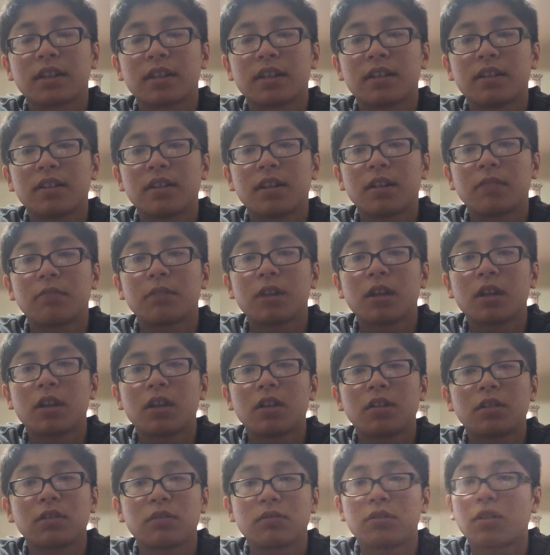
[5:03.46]
to get a dub,
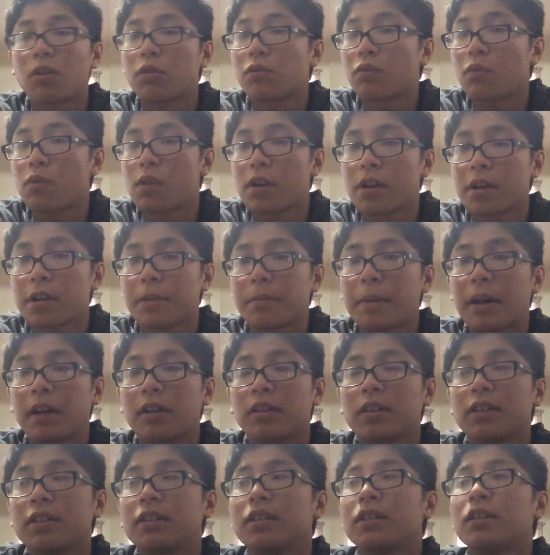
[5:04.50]
so don't worry
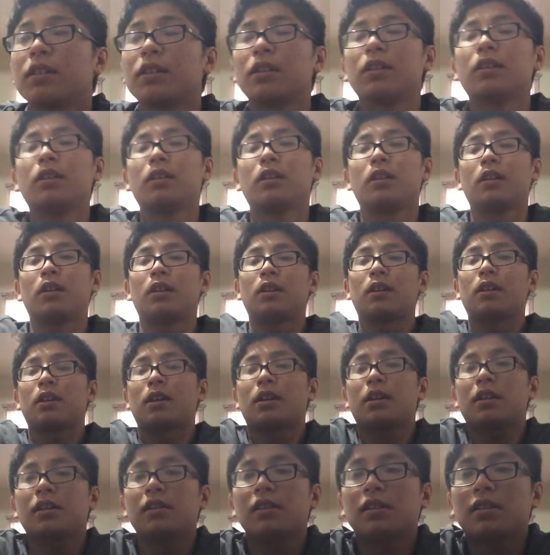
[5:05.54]
about it.
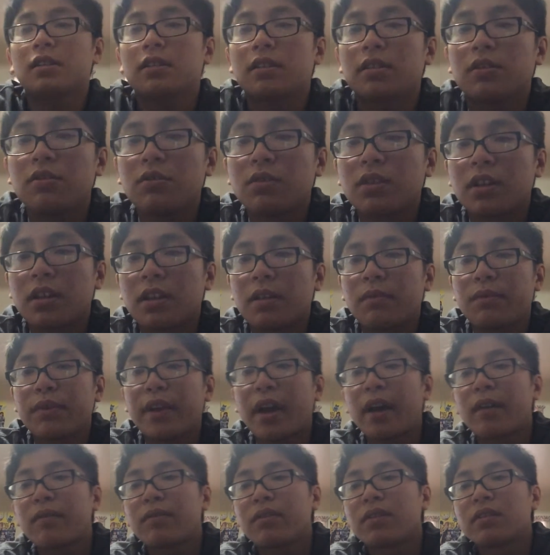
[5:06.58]
And you can, if you
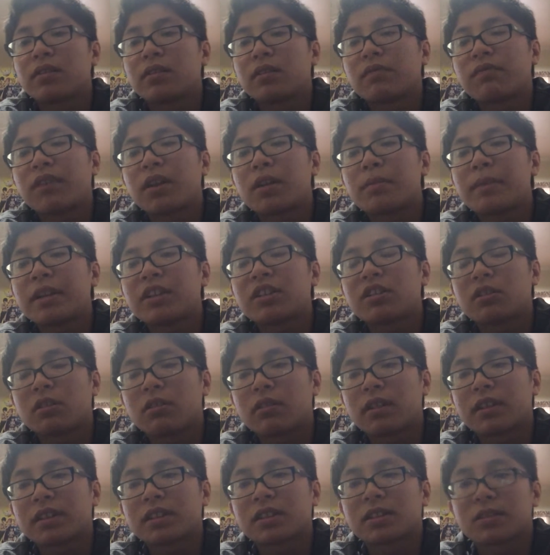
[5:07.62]
have a uh, Funimation
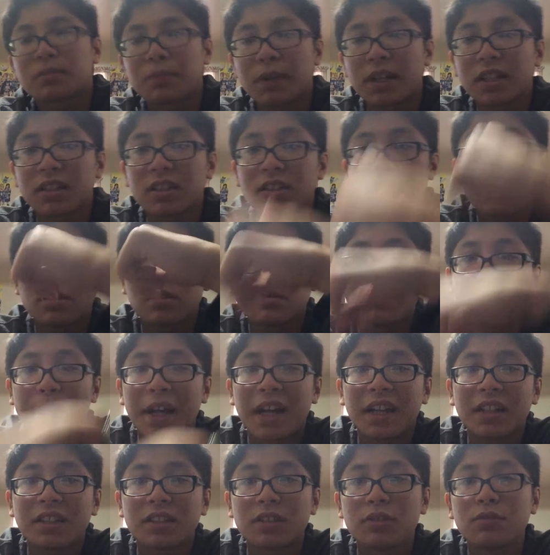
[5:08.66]
All Access Pass,
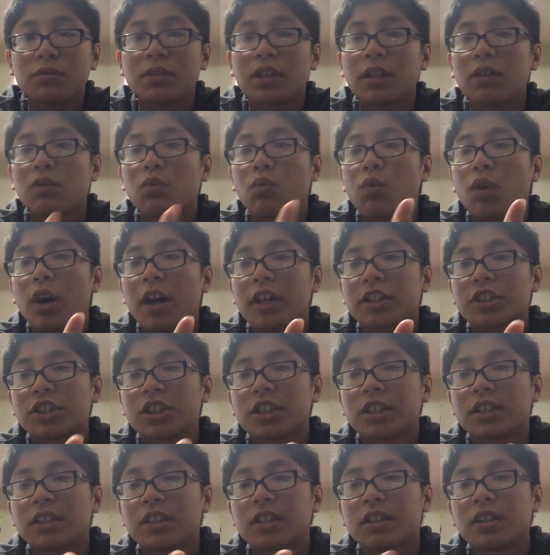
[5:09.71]
pass you can watch
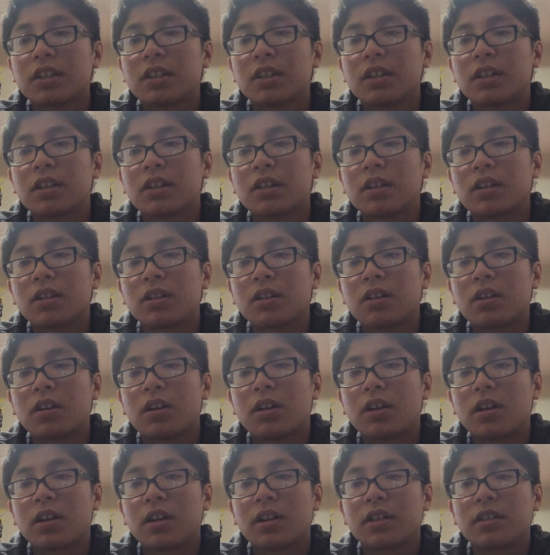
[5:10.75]
it
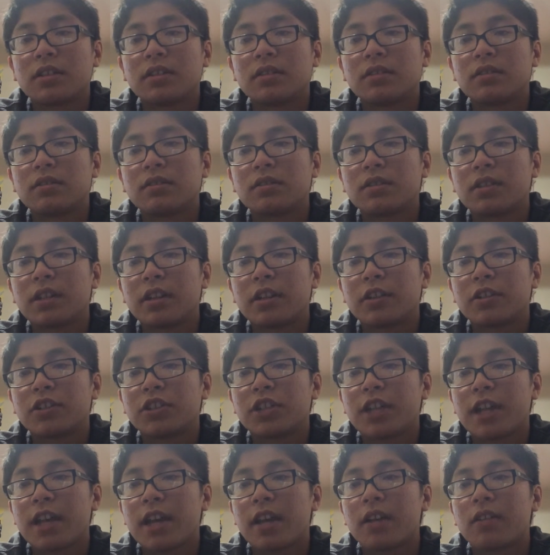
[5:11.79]
on their
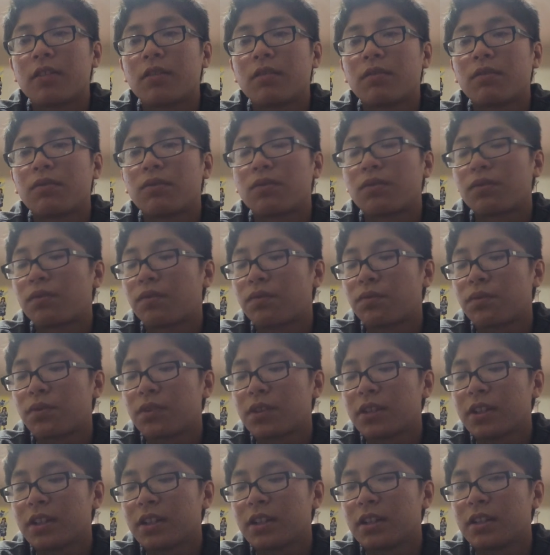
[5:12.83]
channel for
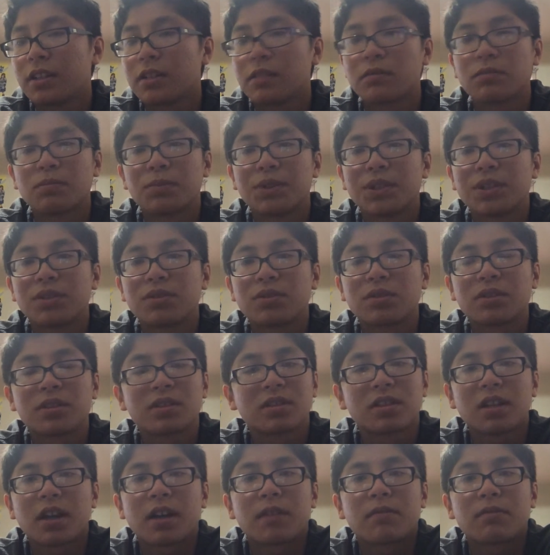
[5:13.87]
free, which is
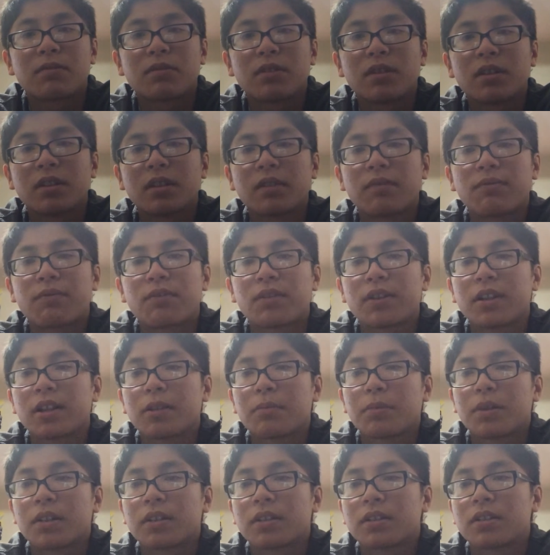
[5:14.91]
not really free,
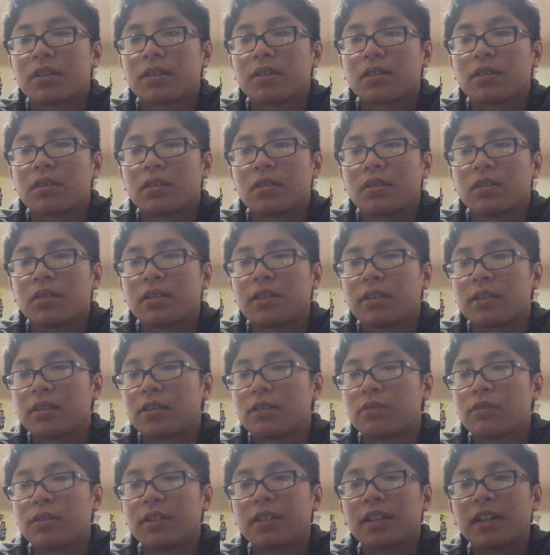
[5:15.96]
but you,
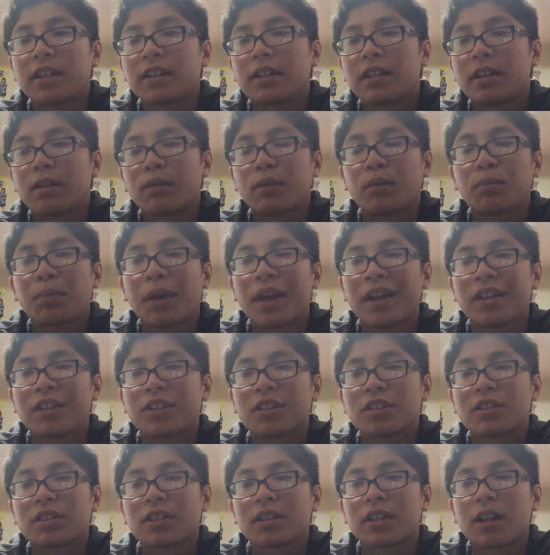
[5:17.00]
can get if you pay
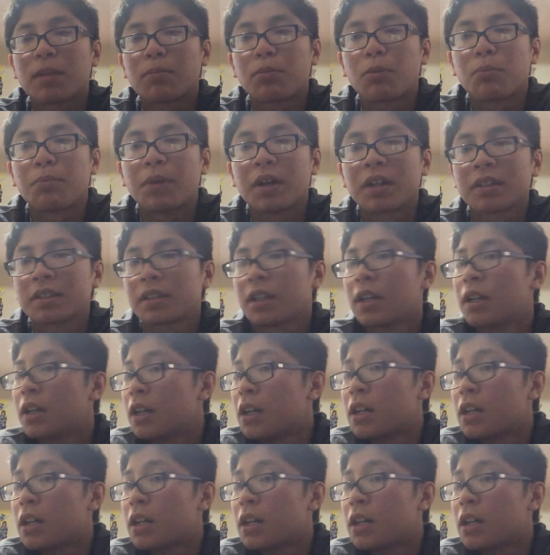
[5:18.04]
just a couple bucks.